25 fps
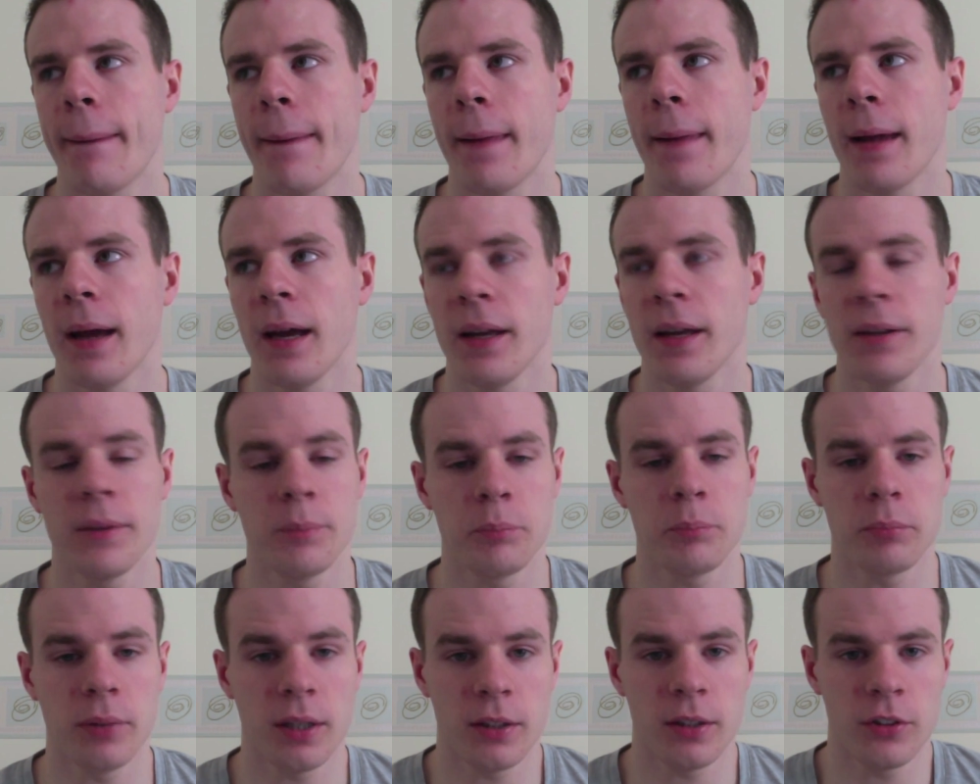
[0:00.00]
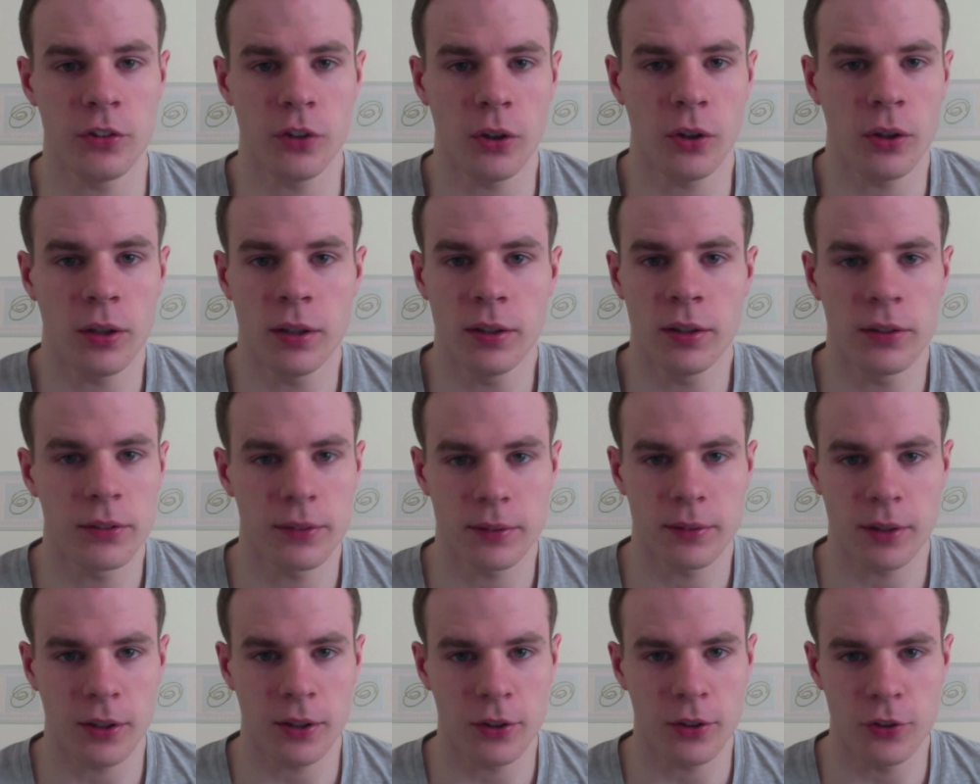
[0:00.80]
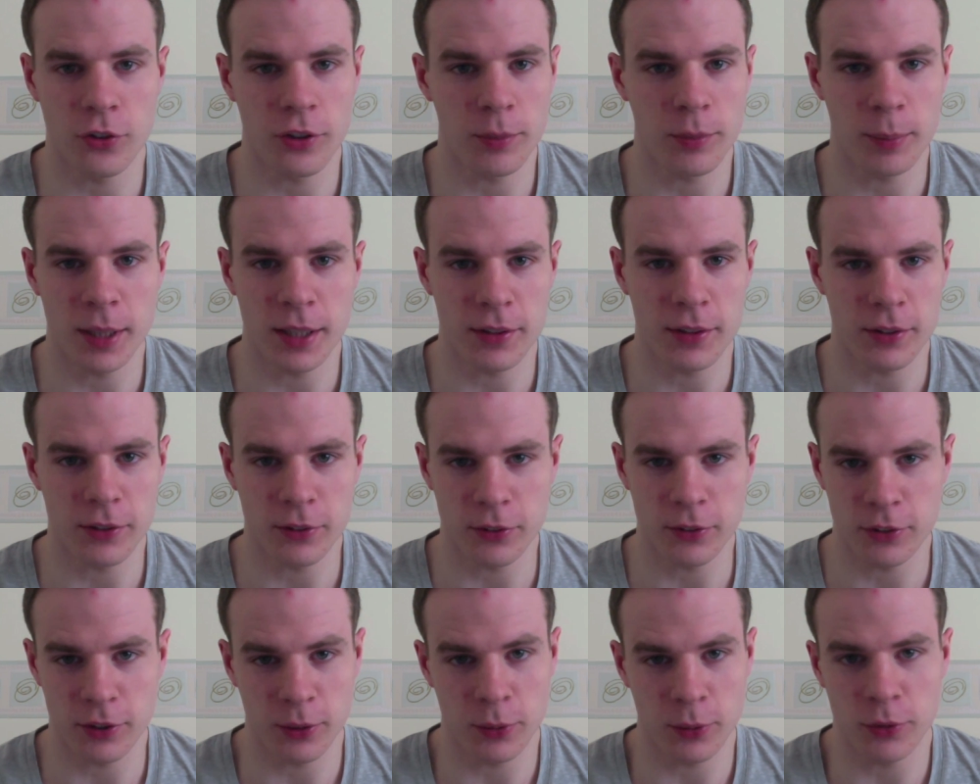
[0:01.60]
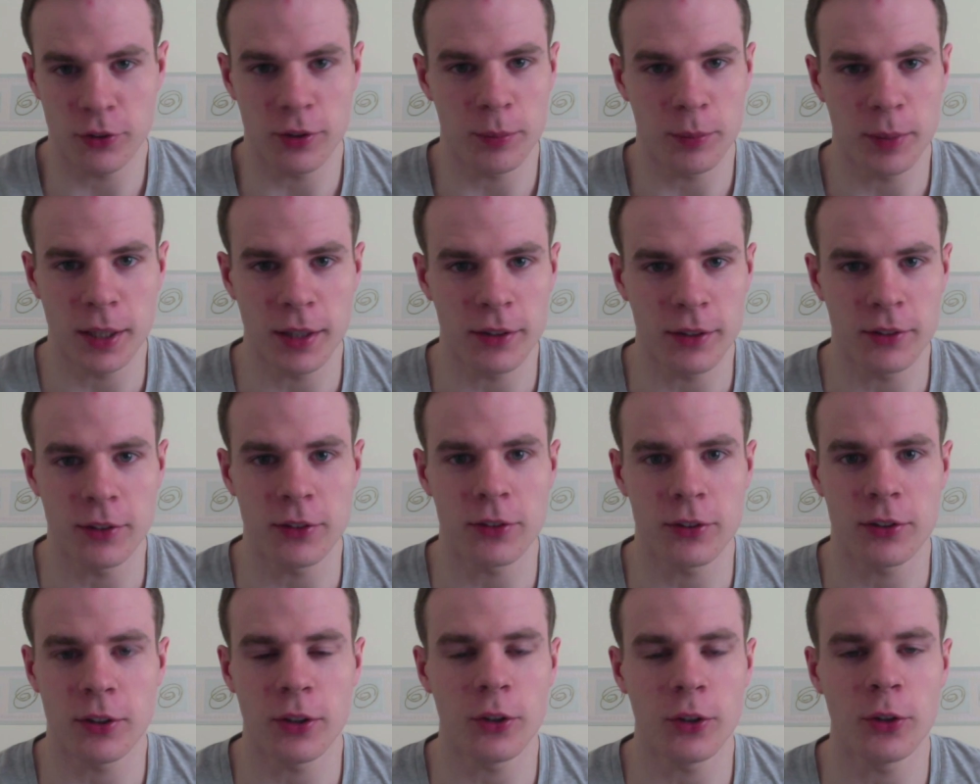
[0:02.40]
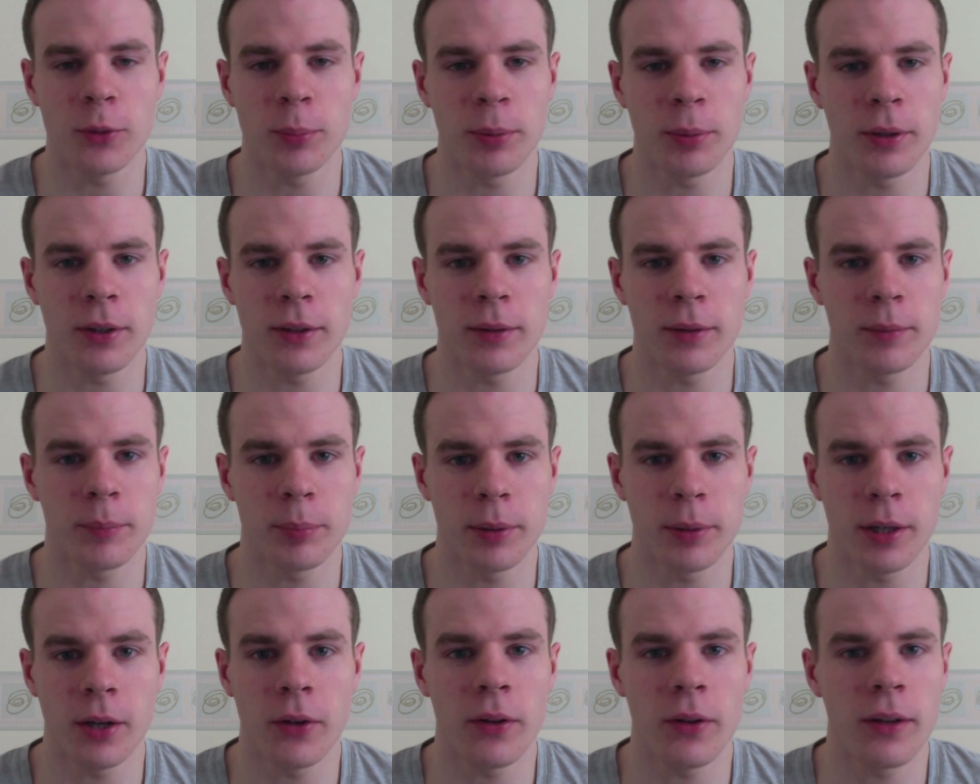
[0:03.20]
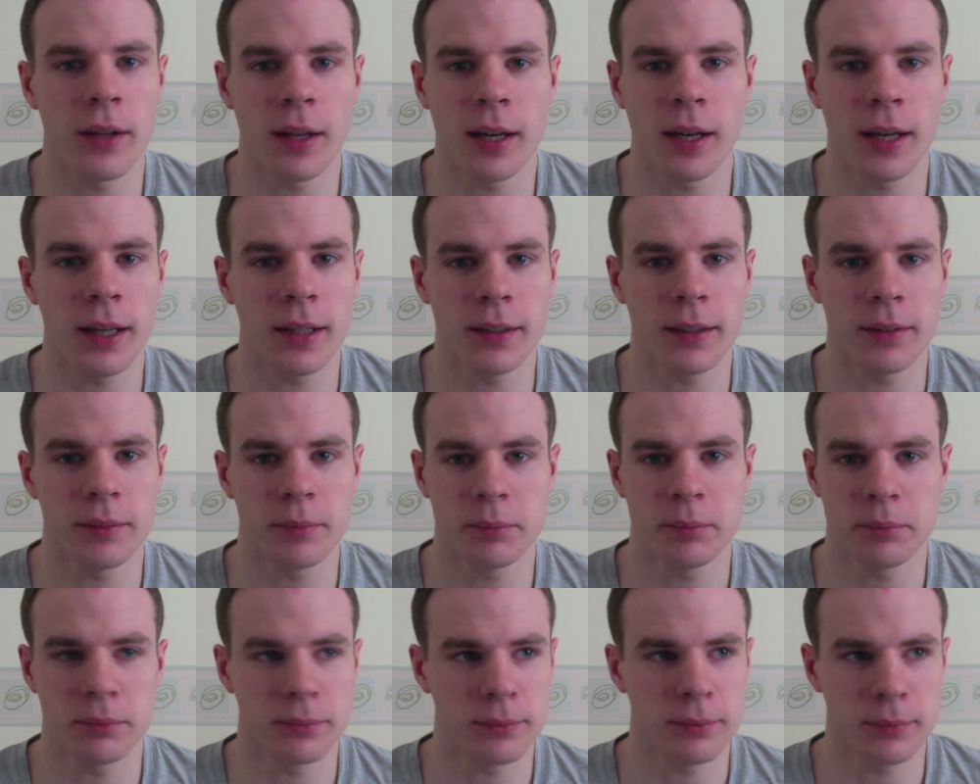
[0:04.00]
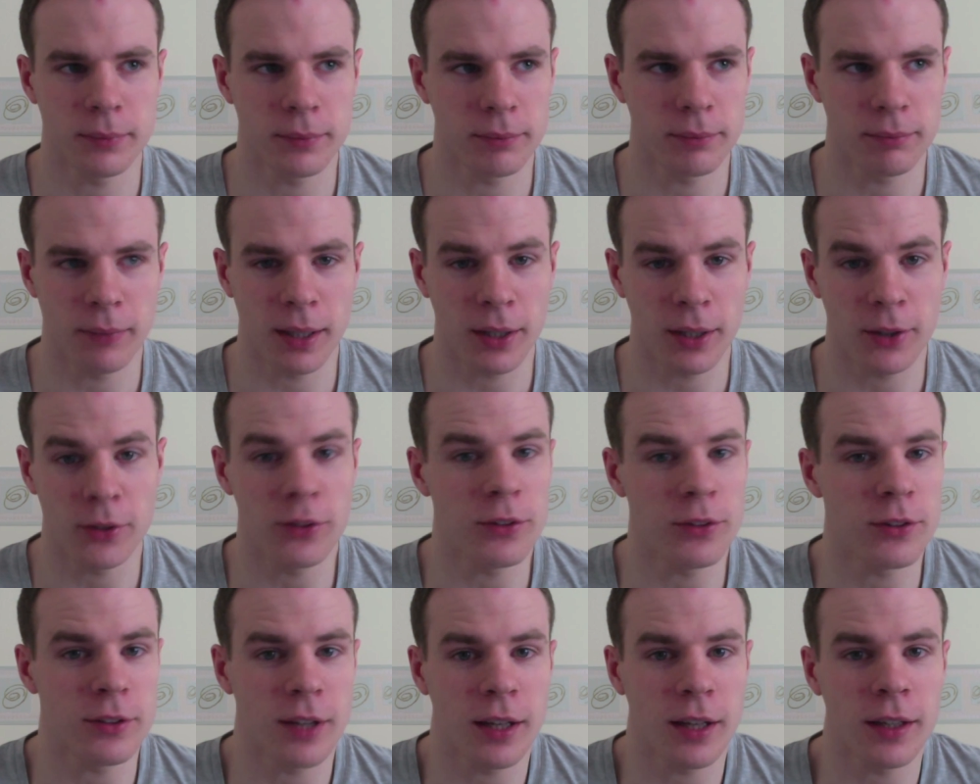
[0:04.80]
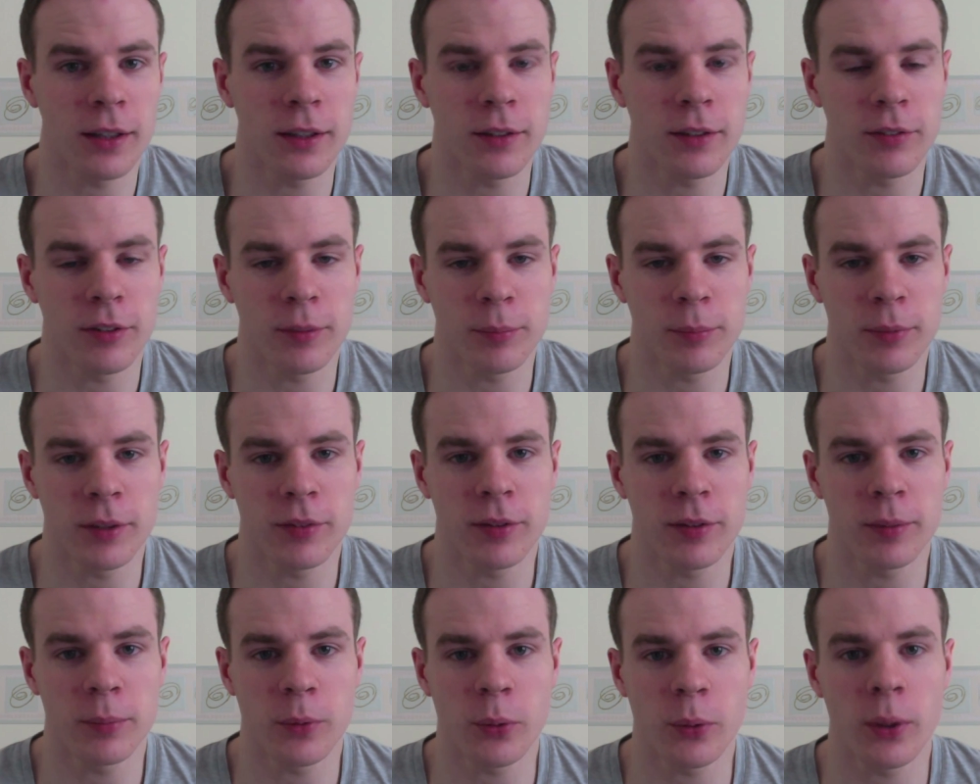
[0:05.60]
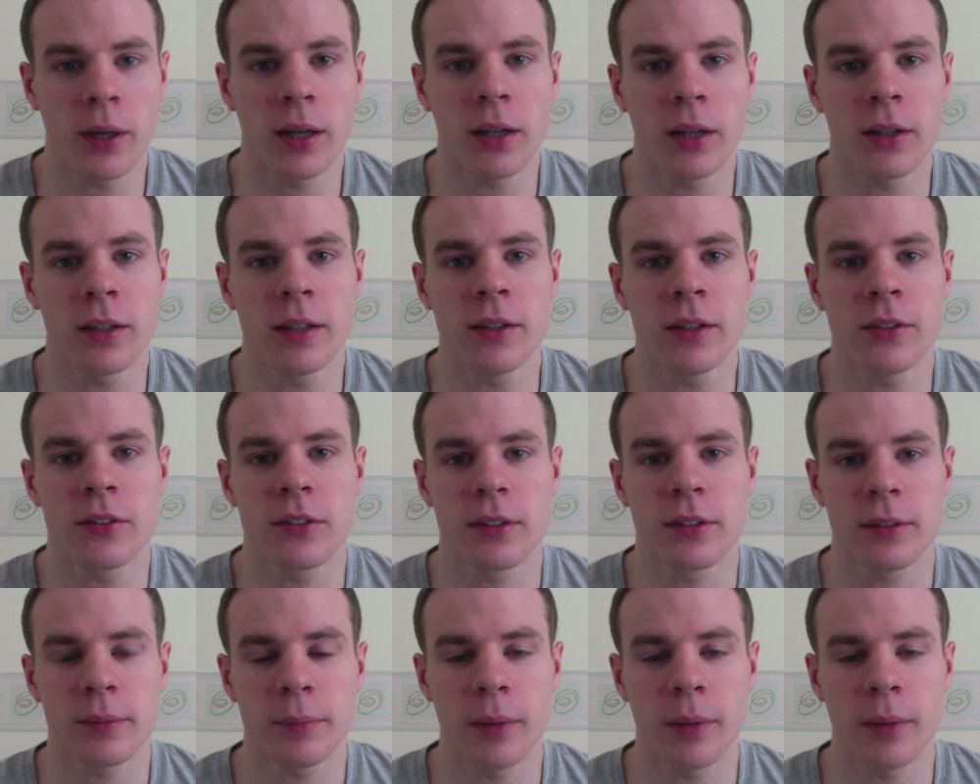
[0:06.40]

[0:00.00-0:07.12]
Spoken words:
I enjoyed 100 meters, 200 meters at school, but beyond that, I couldn't stand, if I'm quite honest.